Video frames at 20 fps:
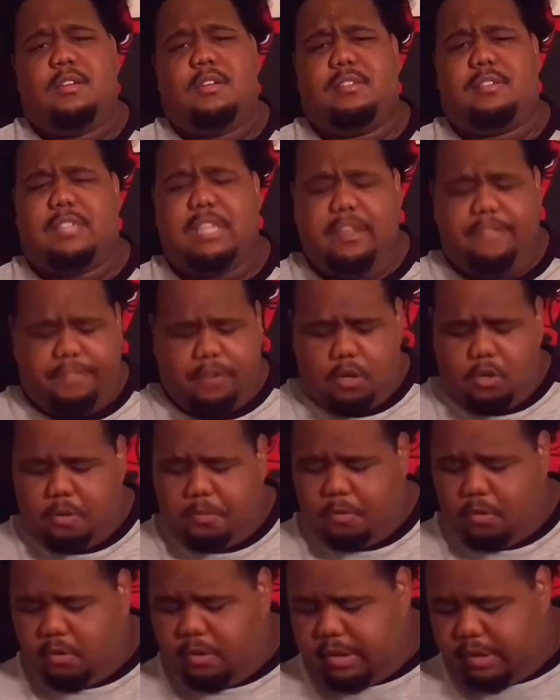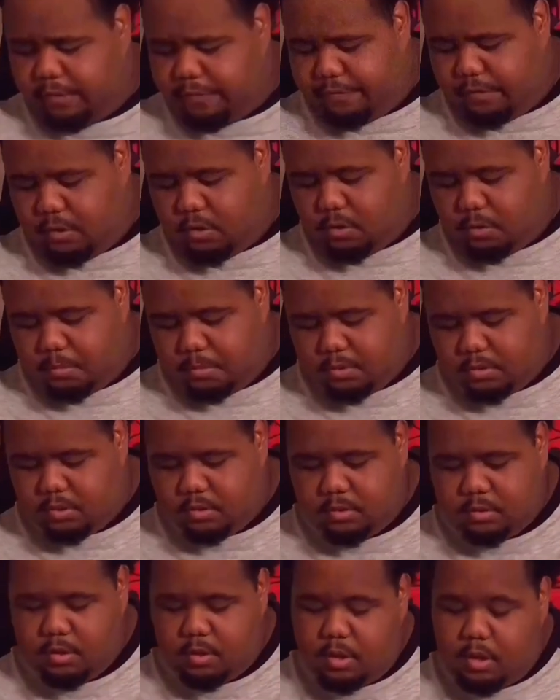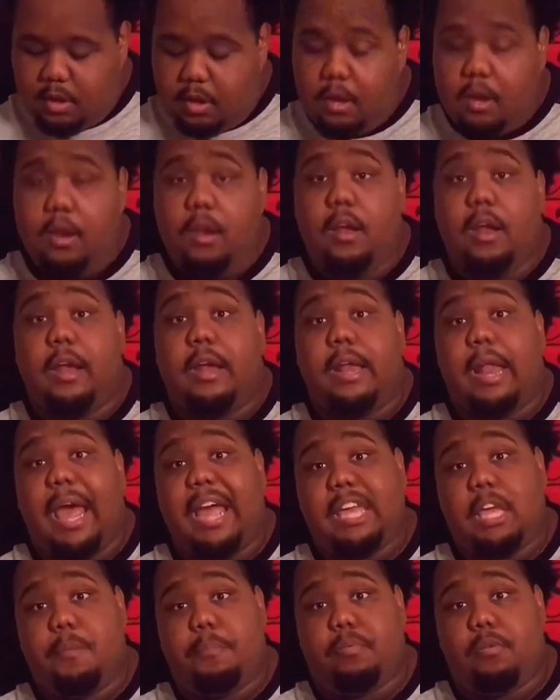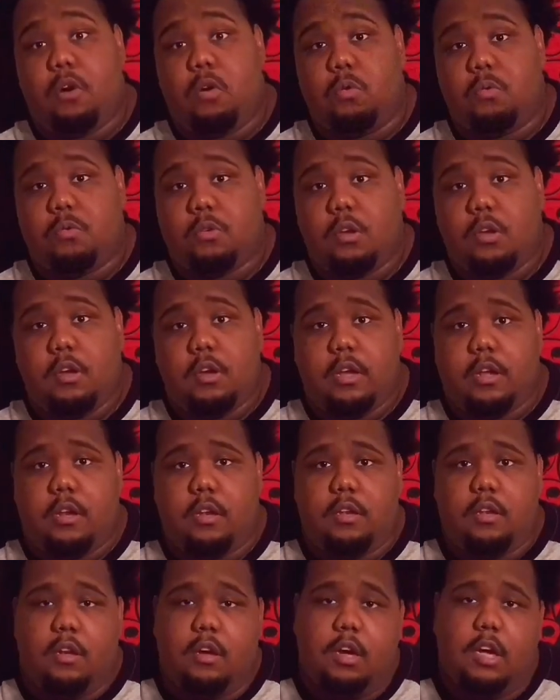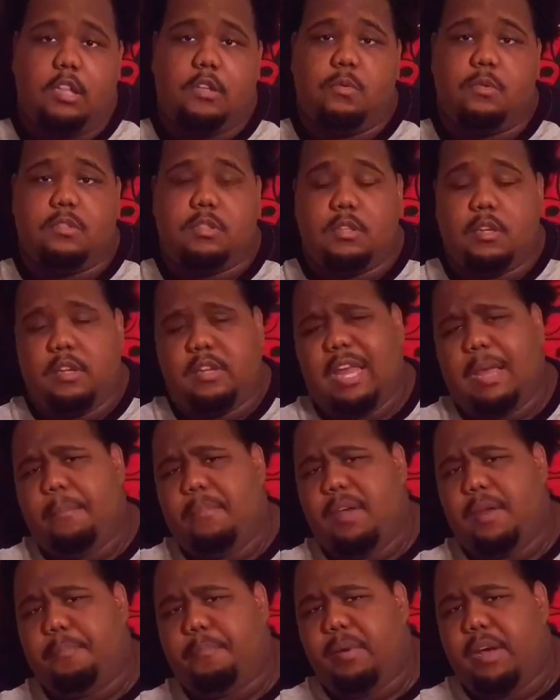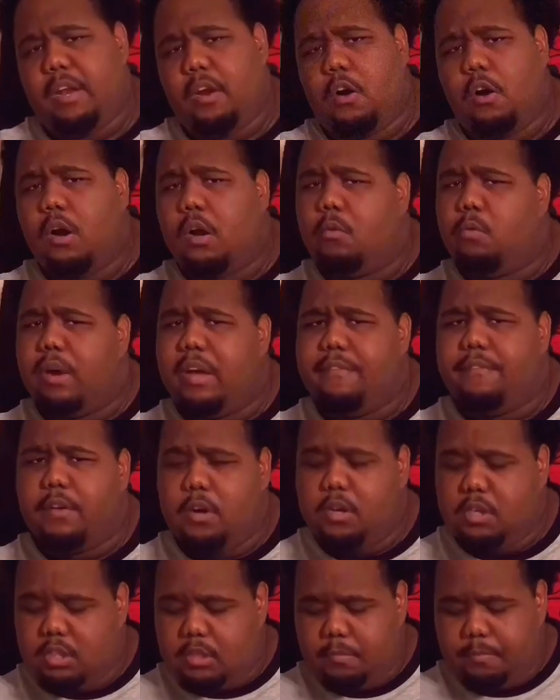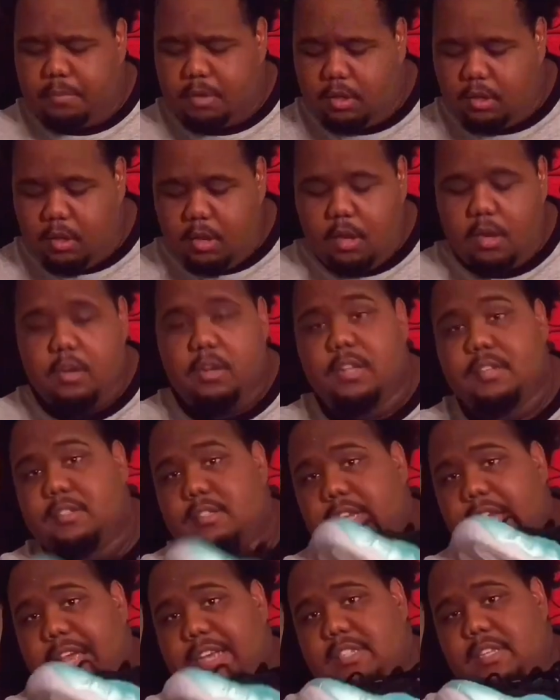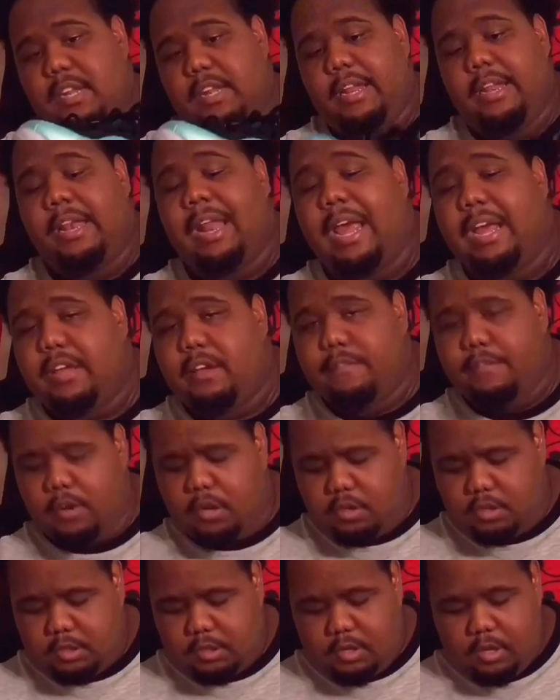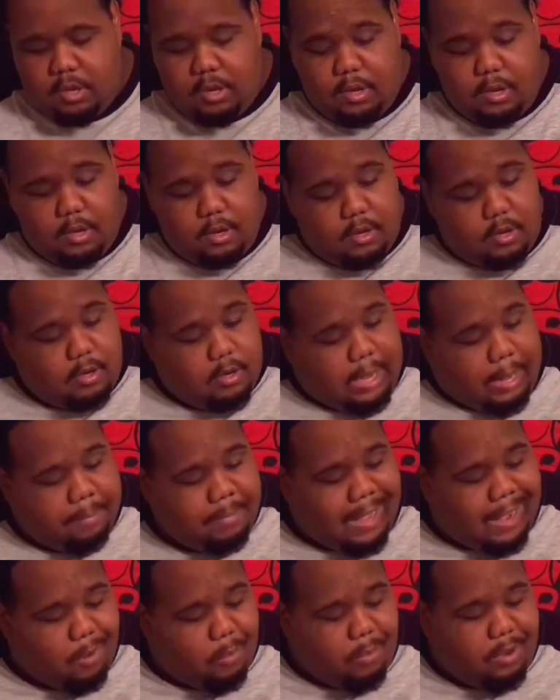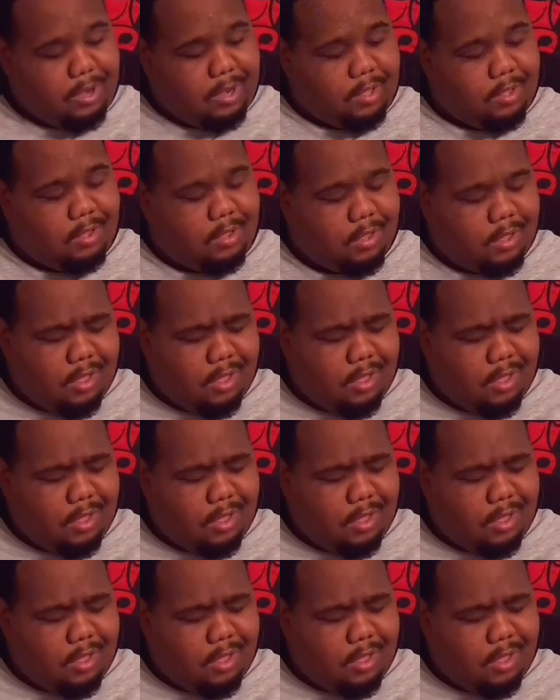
Seafoam Green foams, Nike Pro. The other ones, they've been Penny Hardaway version, but this is actually a Nike version. I'm not really